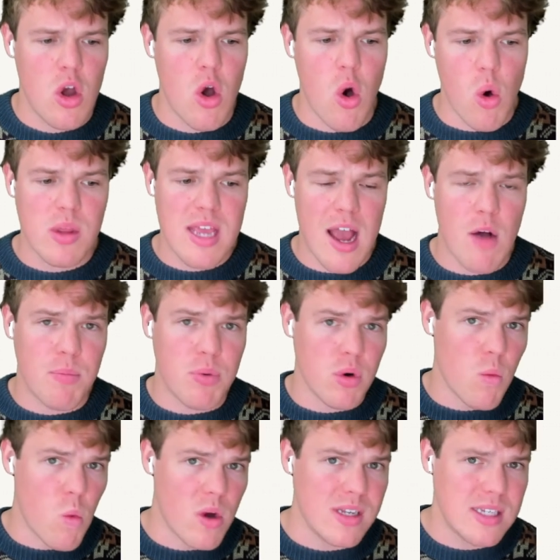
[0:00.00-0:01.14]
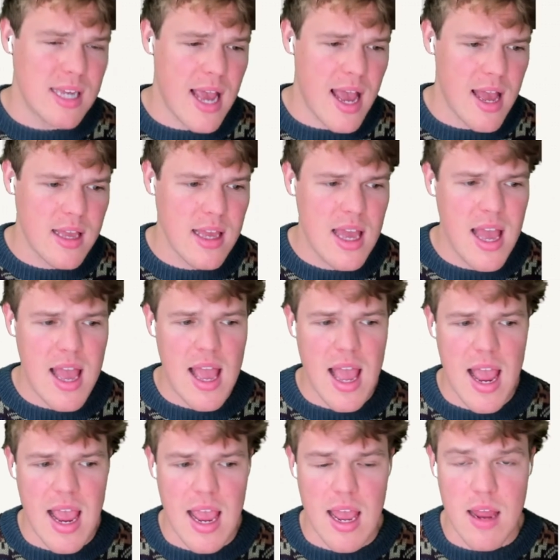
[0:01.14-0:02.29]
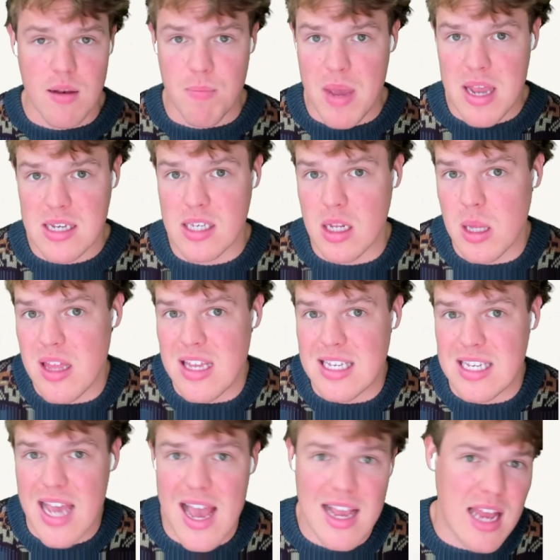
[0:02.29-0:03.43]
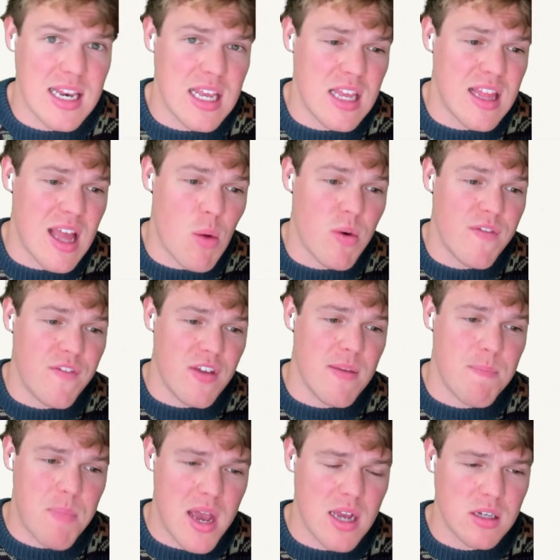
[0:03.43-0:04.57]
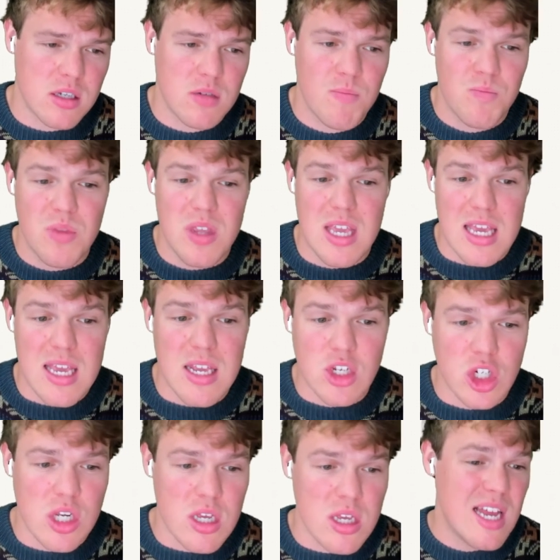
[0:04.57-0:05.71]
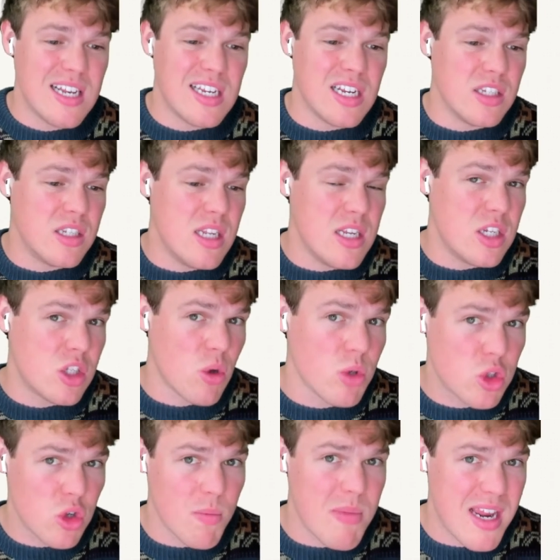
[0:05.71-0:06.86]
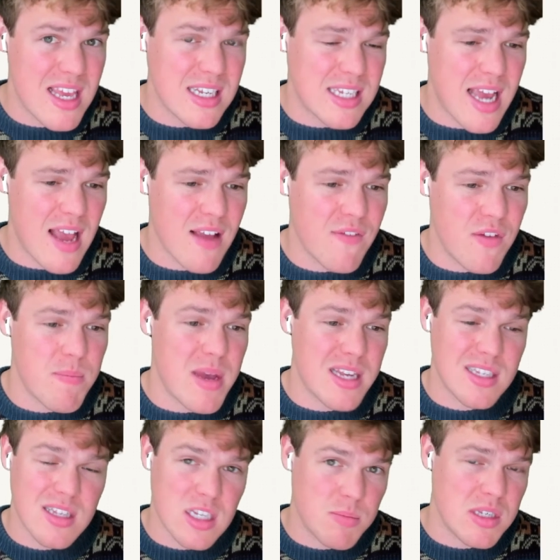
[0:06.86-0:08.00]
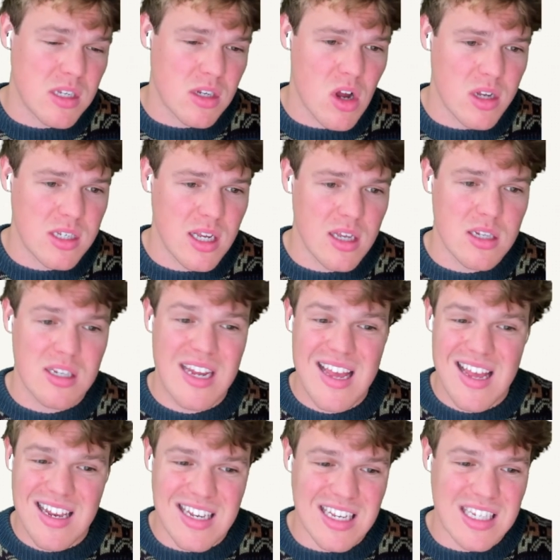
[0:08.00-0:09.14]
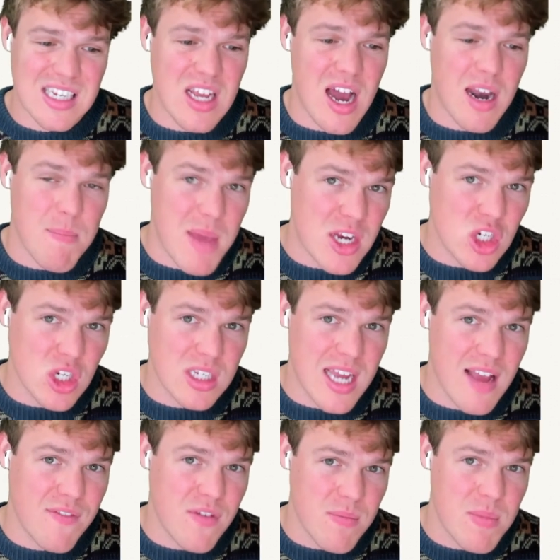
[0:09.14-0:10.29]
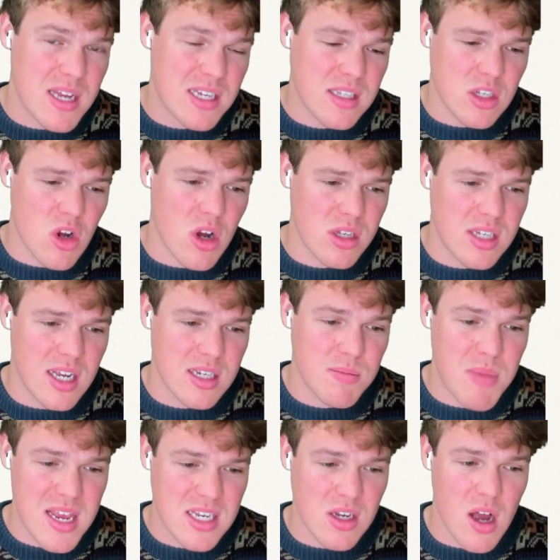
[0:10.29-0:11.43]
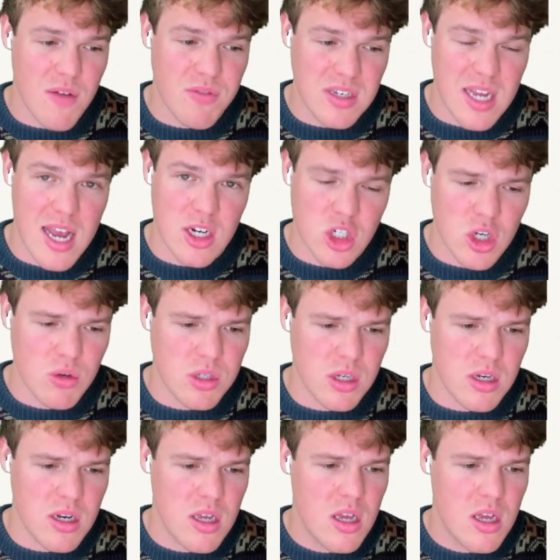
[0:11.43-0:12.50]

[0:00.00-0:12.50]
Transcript: only output one tag and basically the tag ID that would fit best. E.g., does the social media tag fit best in this business context? Does the automation tag fit best in this context based off the tags chosen?